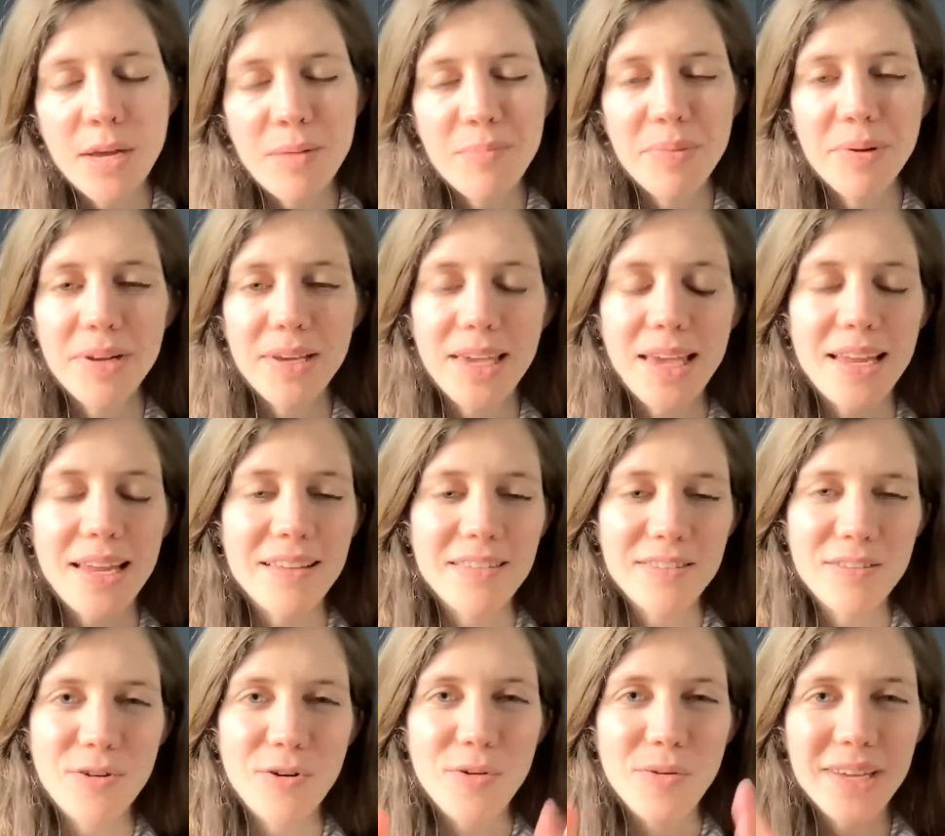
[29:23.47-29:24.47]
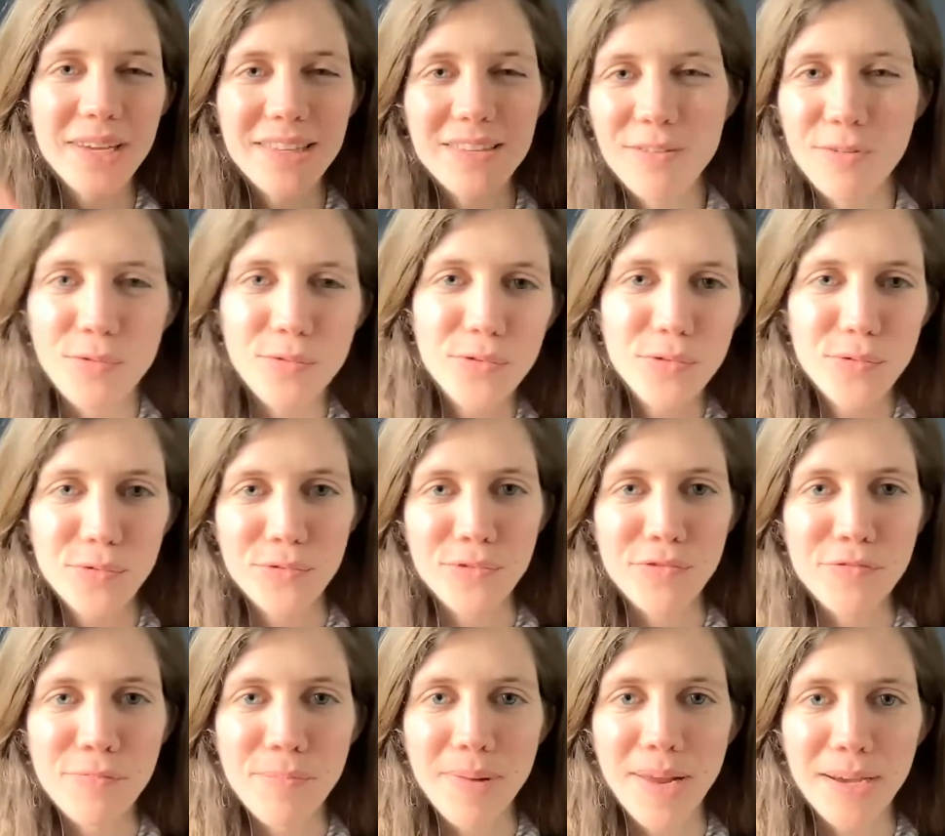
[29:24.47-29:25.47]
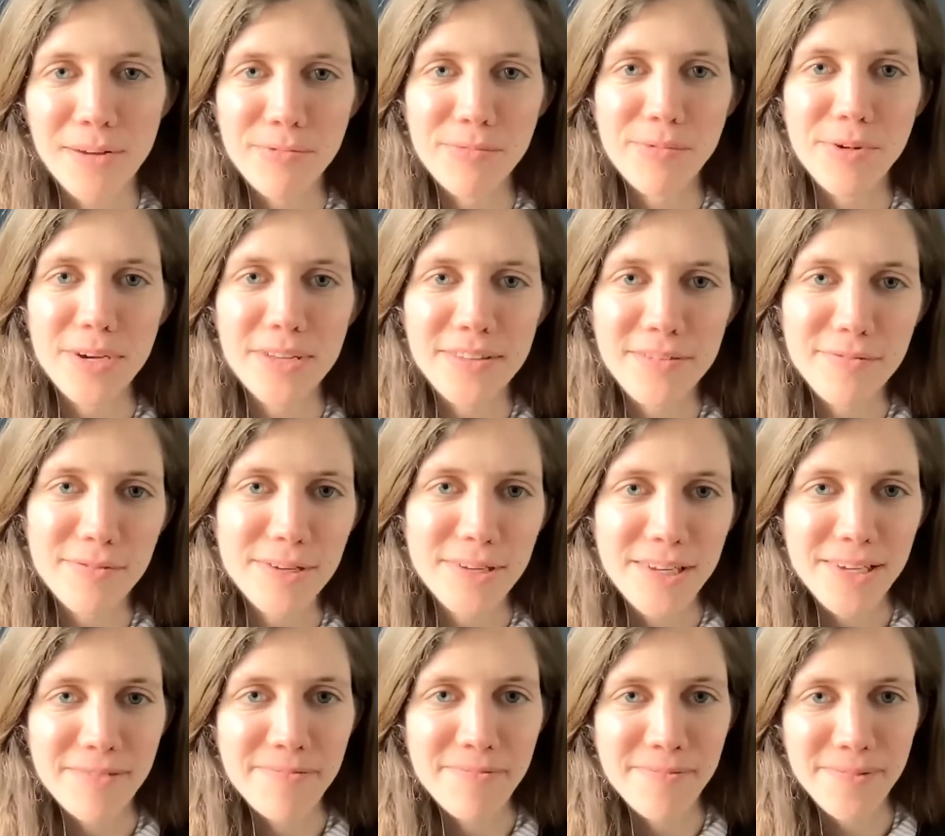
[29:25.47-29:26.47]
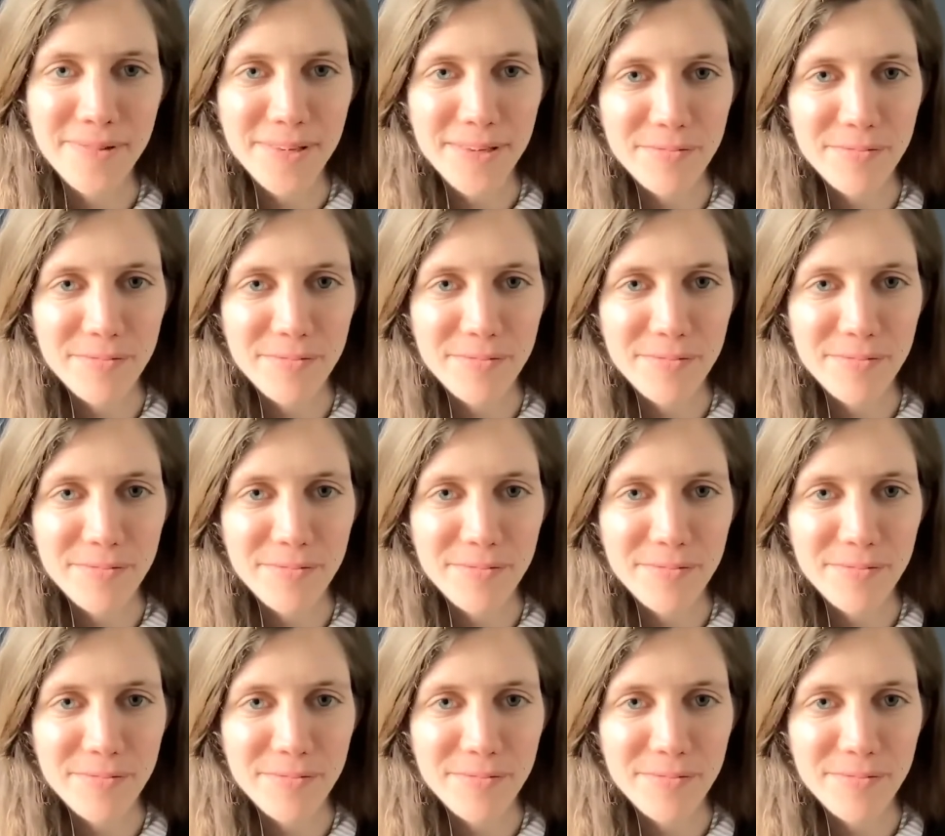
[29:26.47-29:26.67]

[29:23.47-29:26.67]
but again, it's not sort of black or white really.